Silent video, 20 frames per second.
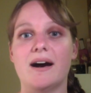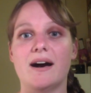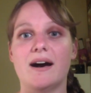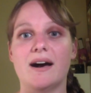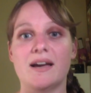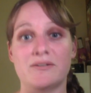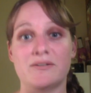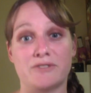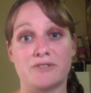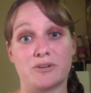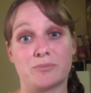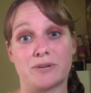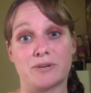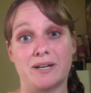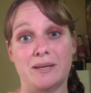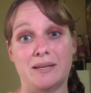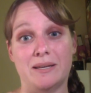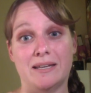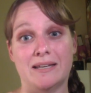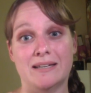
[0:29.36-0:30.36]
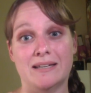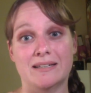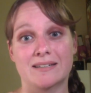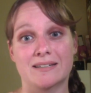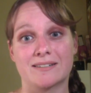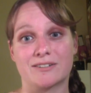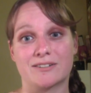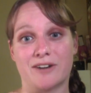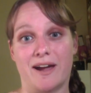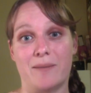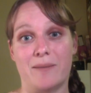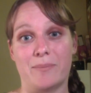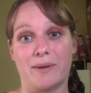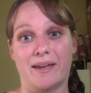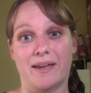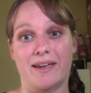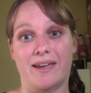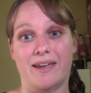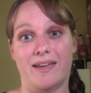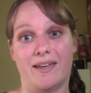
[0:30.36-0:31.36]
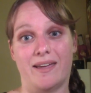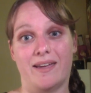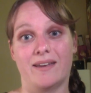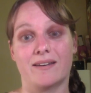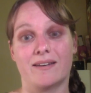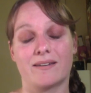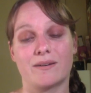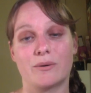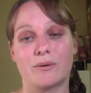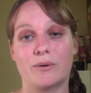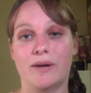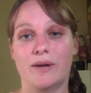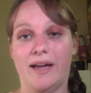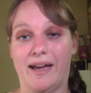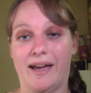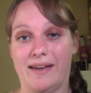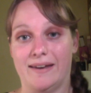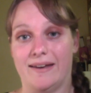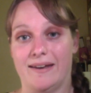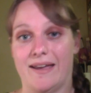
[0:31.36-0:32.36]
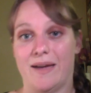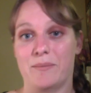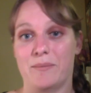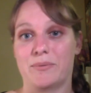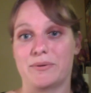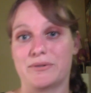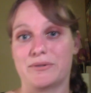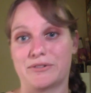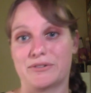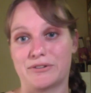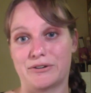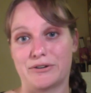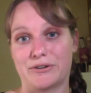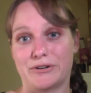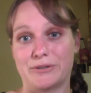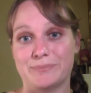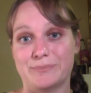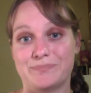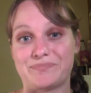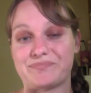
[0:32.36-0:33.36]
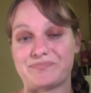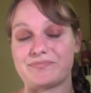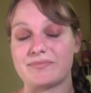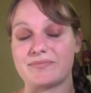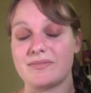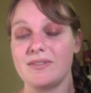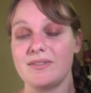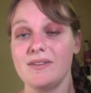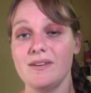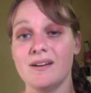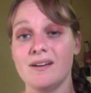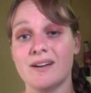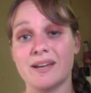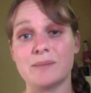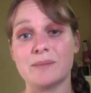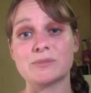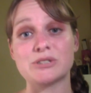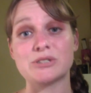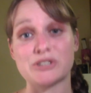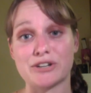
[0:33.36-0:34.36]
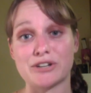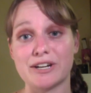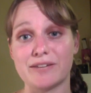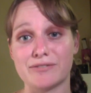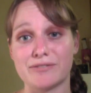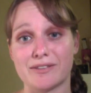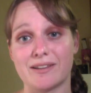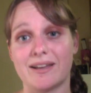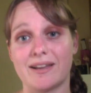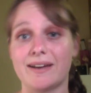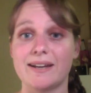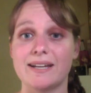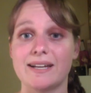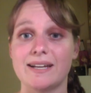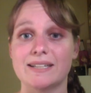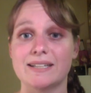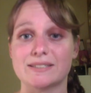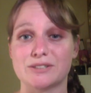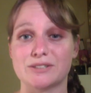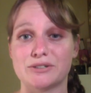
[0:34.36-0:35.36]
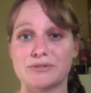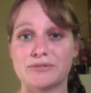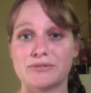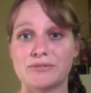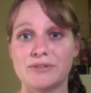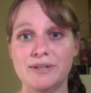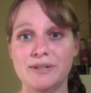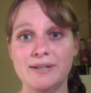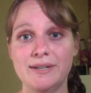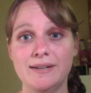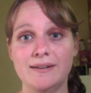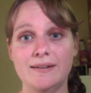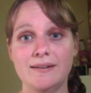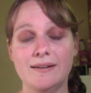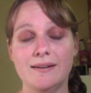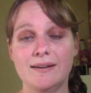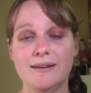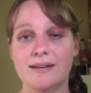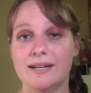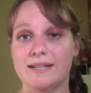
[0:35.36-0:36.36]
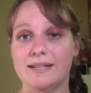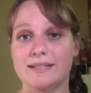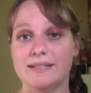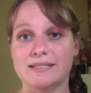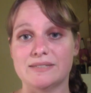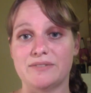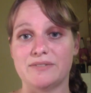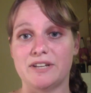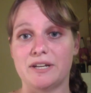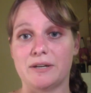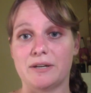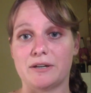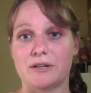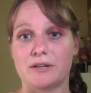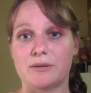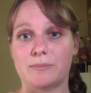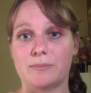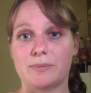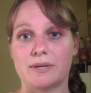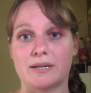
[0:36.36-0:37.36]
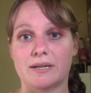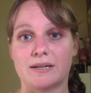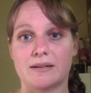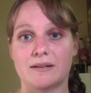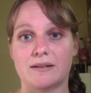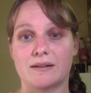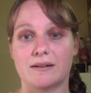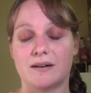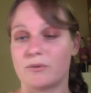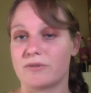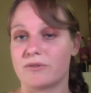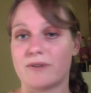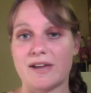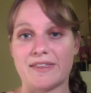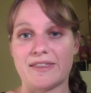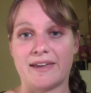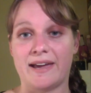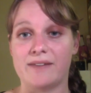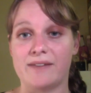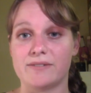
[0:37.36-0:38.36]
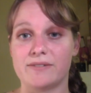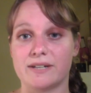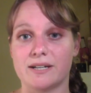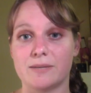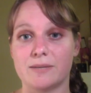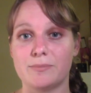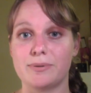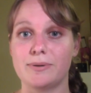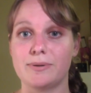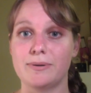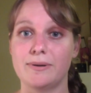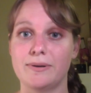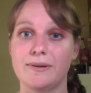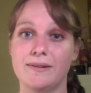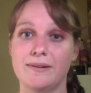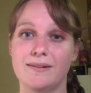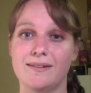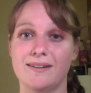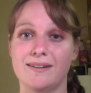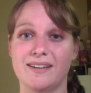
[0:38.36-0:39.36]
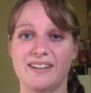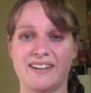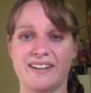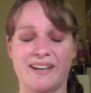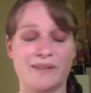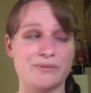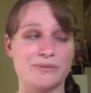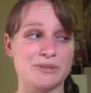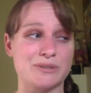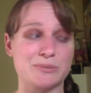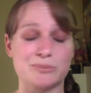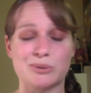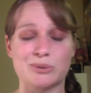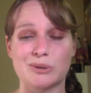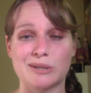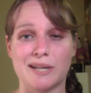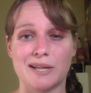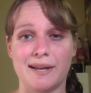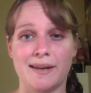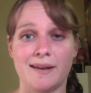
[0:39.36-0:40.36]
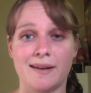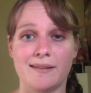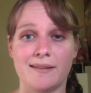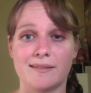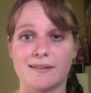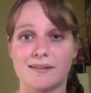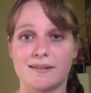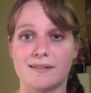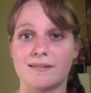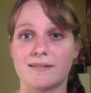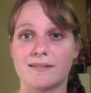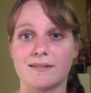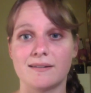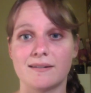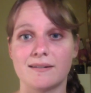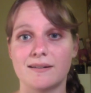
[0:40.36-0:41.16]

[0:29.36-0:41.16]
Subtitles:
I felt pretty crap and had a nap. So I am sorry if the lighting is off in this video, but I would rather have it up and have some poor lighting than